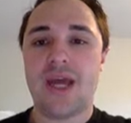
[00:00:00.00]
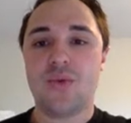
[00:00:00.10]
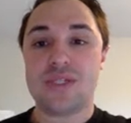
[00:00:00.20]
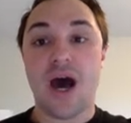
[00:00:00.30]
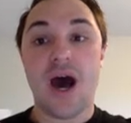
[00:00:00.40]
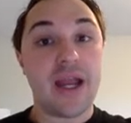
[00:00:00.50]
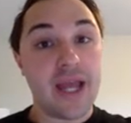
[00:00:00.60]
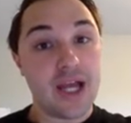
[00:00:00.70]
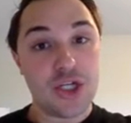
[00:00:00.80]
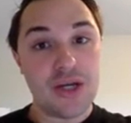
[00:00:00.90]
was eye
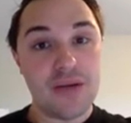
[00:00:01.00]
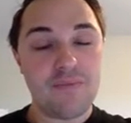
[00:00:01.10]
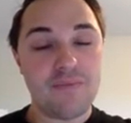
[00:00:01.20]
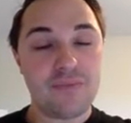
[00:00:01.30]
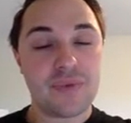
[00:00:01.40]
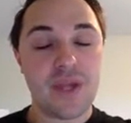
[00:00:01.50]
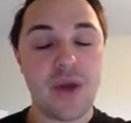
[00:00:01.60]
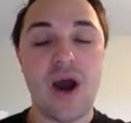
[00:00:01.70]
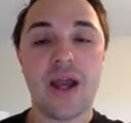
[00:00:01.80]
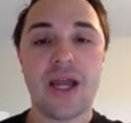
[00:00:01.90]
catching. Now,
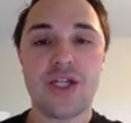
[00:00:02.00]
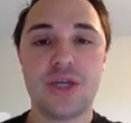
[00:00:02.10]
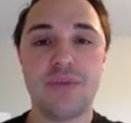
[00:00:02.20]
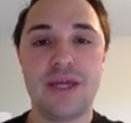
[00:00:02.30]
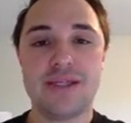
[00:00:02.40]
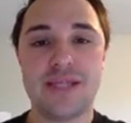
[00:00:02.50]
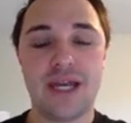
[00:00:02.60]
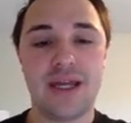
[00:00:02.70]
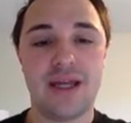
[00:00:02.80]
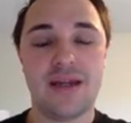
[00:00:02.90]
eye catching means
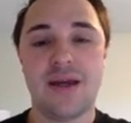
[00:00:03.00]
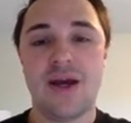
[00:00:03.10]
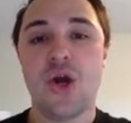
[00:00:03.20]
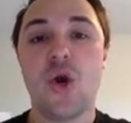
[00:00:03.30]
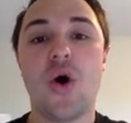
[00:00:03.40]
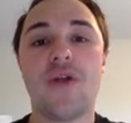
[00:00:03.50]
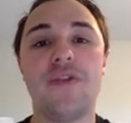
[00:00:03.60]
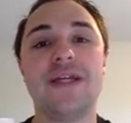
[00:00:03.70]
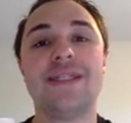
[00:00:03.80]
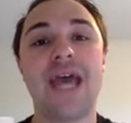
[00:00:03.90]
that it caught
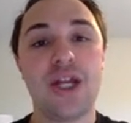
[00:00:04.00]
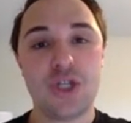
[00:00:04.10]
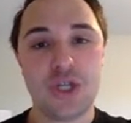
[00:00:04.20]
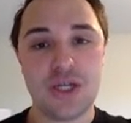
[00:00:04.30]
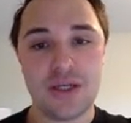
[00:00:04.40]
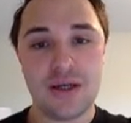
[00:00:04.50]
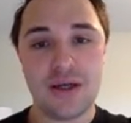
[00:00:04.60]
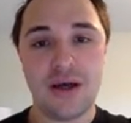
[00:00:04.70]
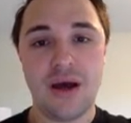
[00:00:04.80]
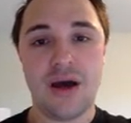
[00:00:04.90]
the attention
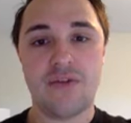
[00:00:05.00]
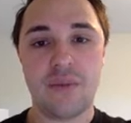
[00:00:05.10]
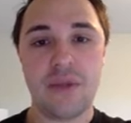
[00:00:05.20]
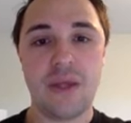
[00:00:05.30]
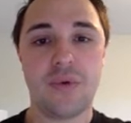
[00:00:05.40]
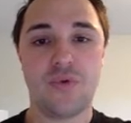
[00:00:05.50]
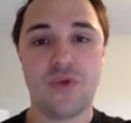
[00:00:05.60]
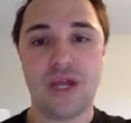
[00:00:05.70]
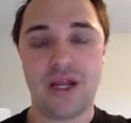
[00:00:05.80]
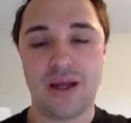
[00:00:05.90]
of the people
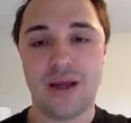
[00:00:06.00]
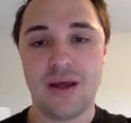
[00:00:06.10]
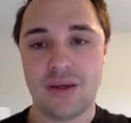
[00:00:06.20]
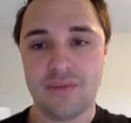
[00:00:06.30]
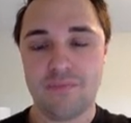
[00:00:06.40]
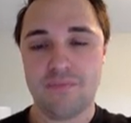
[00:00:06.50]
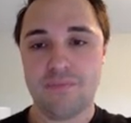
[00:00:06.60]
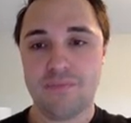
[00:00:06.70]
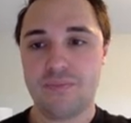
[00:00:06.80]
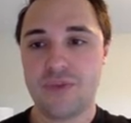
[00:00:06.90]
reading
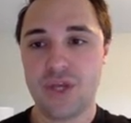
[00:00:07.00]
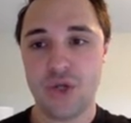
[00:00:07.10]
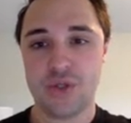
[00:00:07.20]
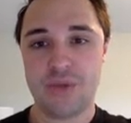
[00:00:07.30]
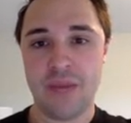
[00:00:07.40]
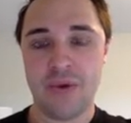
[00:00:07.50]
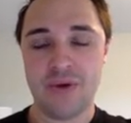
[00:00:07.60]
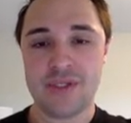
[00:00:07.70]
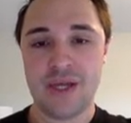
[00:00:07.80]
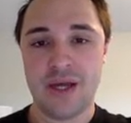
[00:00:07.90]
the
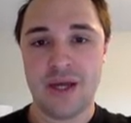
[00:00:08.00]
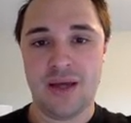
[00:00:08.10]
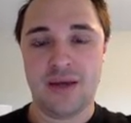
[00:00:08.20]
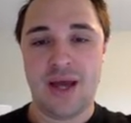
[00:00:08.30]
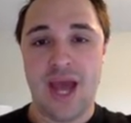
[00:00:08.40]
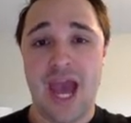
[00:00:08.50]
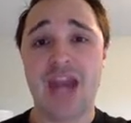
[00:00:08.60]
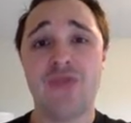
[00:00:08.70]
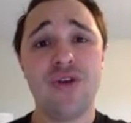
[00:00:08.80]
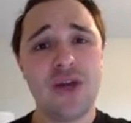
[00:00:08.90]
newspapers, and
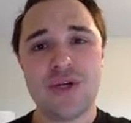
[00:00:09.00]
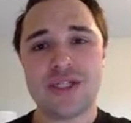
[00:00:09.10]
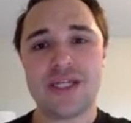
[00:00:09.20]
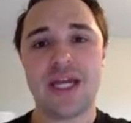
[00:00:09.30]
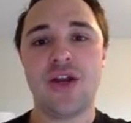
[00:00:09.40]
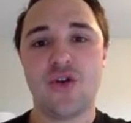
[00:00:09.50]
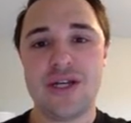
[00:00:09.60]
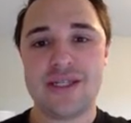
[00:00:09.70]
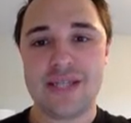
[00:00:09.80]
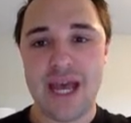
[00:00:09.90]
it really was to
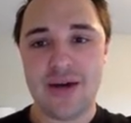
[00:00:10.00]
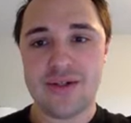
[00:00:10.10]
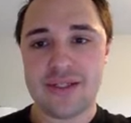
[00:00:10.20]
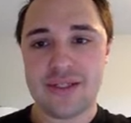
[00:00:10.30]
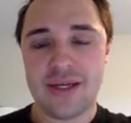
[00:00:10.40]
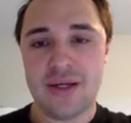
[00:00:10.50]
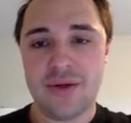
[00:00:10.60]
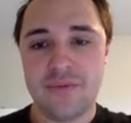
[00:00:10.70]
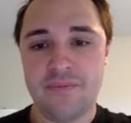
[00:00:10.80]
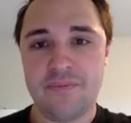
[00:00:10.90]
increase sales.
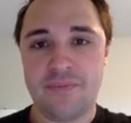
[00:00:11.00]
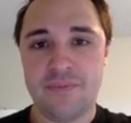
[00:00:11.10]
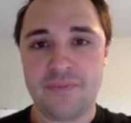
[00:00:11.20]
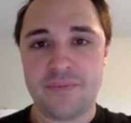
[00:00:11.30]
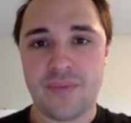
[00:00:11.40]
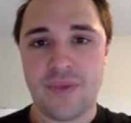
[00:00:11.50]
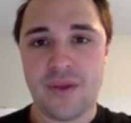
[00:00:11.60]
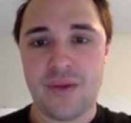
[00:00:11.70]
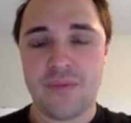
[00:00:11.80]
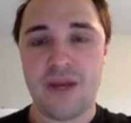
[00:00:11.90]

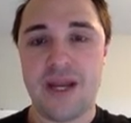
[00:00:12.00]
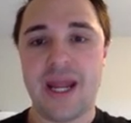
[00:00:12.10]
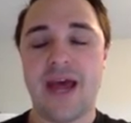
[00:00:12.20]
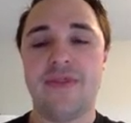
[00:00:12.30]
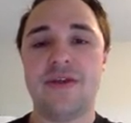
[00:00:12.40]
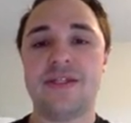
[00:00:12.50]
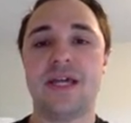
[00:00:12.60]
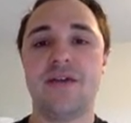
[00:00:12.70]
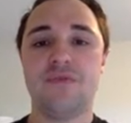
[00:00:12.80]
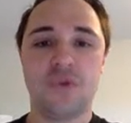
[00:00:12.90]
But again, this
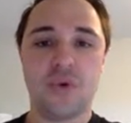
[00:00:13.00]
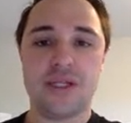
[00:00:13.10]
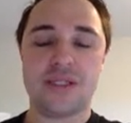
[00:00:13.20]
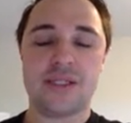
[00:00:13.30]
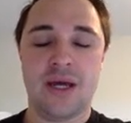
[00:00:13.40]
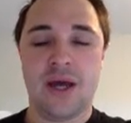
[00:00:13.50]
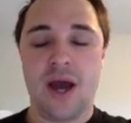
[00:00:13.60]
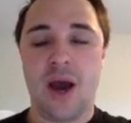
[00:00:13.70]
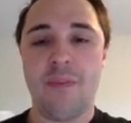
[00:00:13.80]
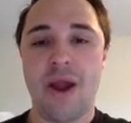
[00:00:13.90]
influenced
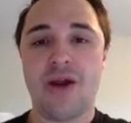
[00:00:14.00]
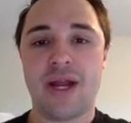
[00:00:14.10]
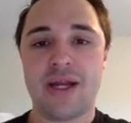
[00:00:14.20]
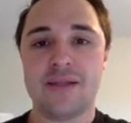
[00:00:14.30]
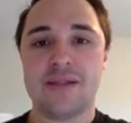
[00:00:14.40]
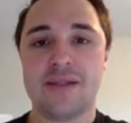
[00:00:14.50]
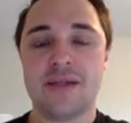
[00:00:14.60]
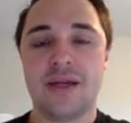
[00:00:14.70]
Americans